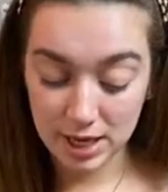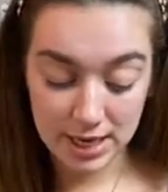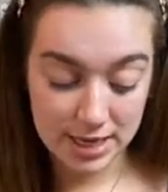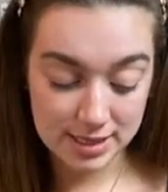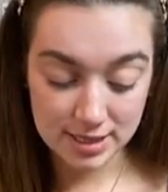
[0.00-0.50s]

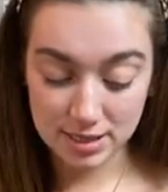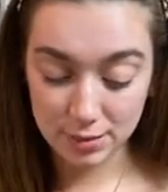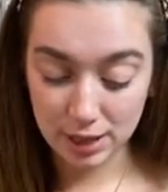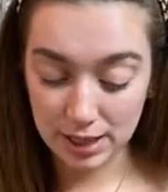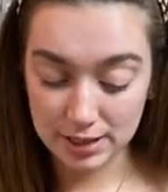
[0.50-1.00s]
easy to
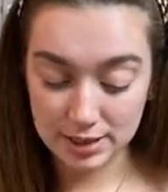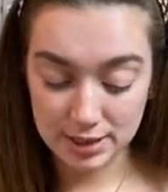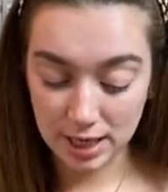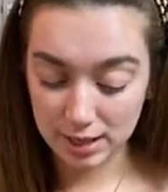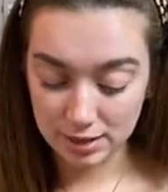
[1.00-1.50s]
blend,
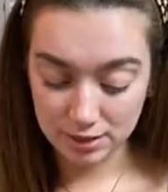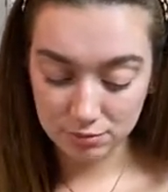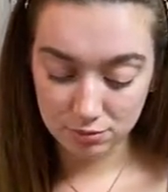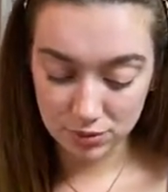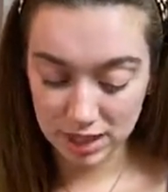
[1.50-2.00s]
and
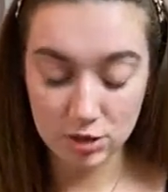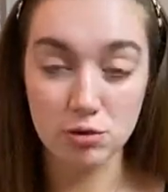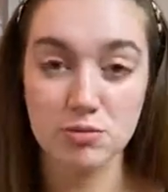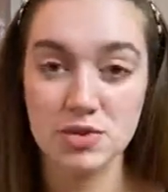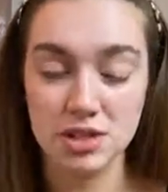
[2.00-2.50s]

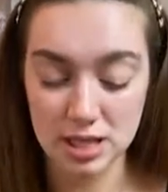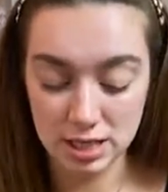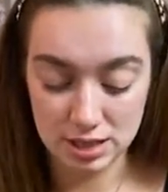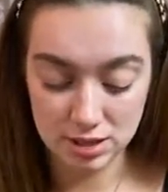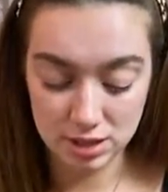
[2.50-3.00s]

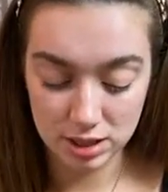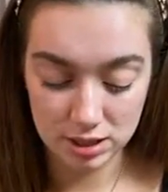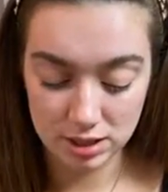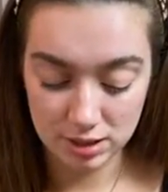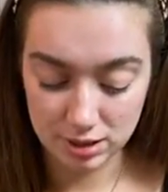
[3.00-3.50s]
it's
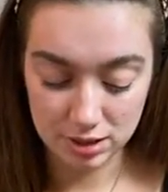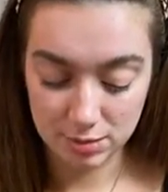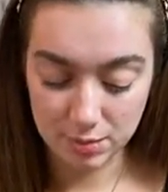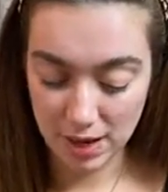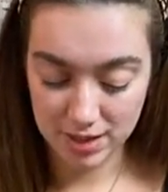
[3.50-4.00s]
the
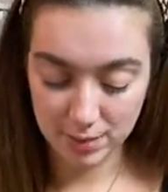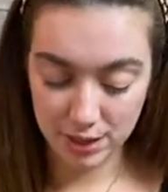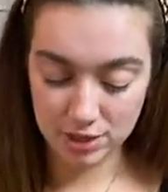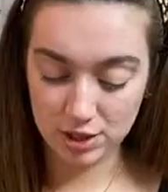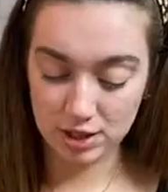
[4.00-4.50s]
best
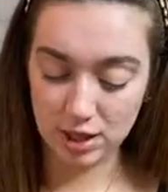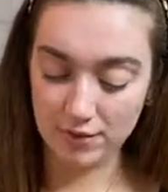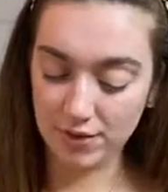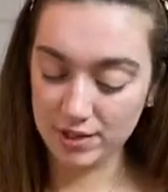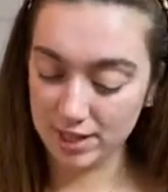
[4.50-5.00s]
packaging that I've
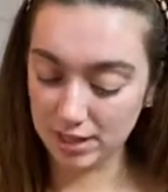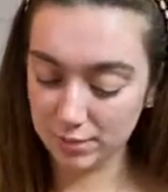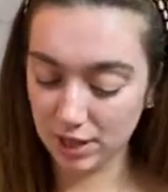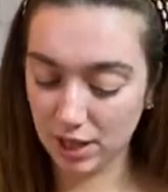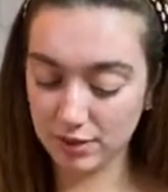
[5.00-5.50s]
ever seen in
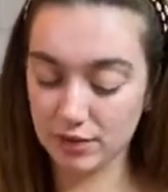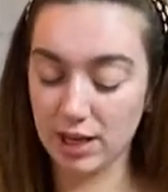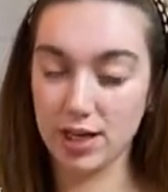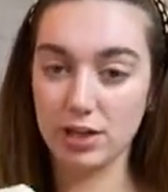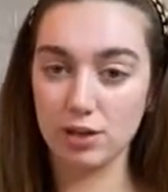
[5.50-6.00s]
my life.
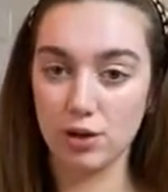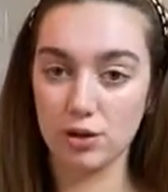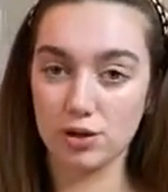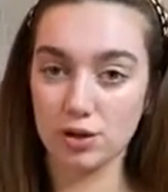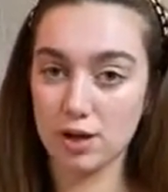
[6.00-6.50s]
Like, look
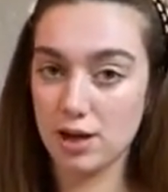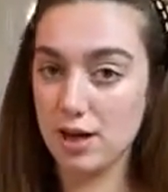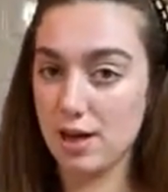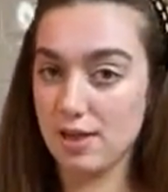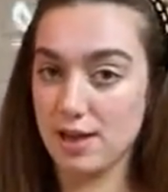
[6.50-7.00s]

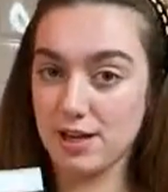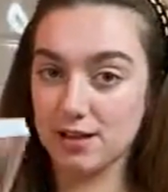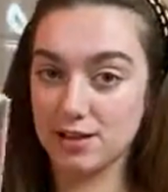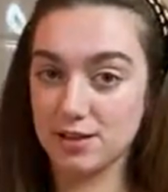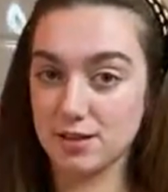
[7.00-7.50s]
at
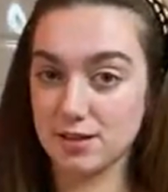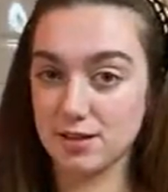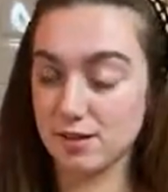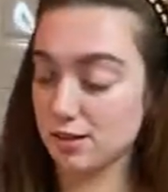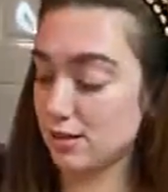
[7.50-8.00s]
this,
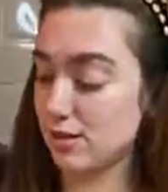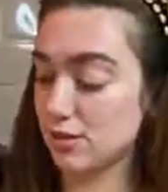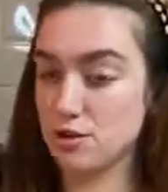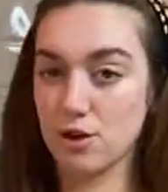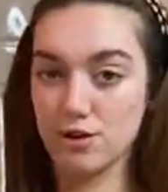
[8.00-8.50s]
it's
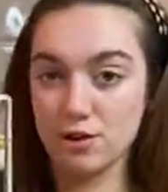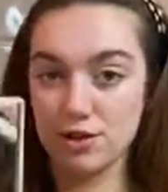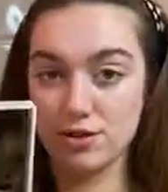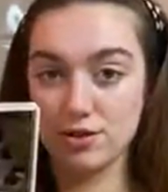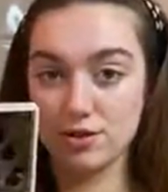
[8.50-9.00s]
gorgeous.
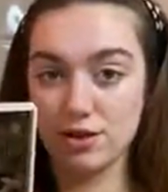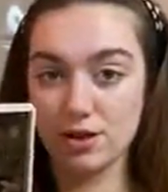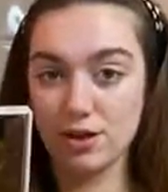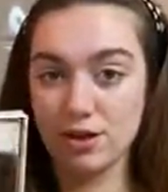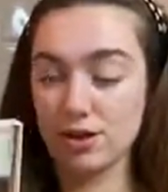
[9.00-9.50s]

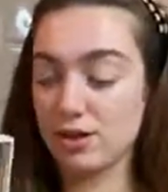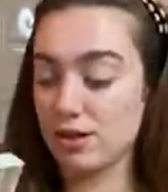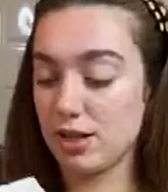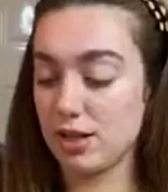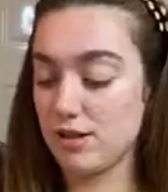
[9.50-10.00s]

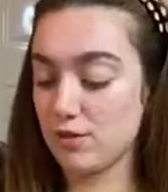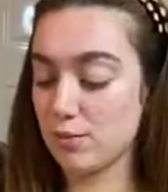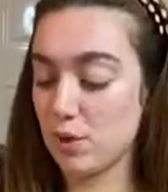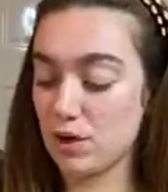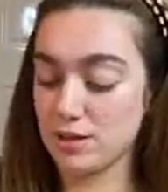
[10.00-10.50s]
Like, even the
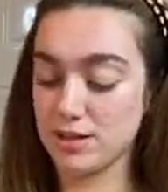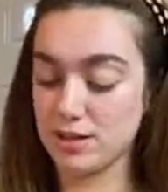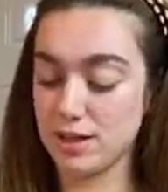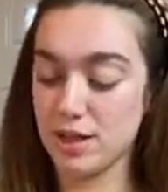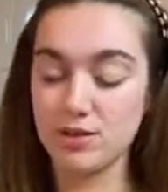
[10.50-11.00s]
box
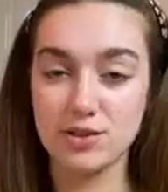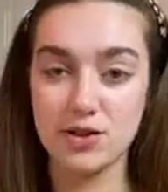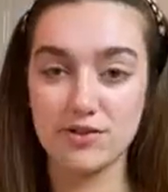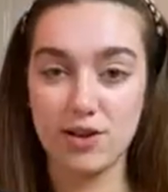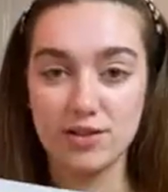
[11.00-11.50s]
itself, it's got
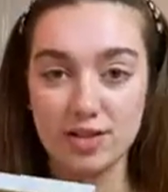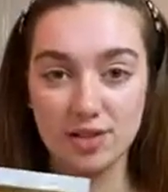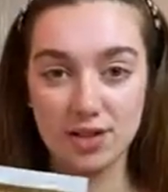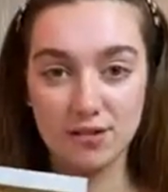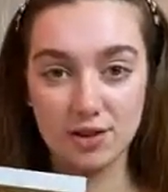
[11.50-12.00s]
feathers in
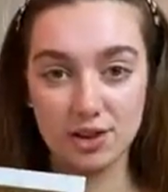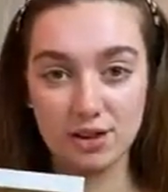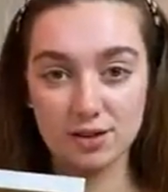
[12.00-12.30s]
and everything.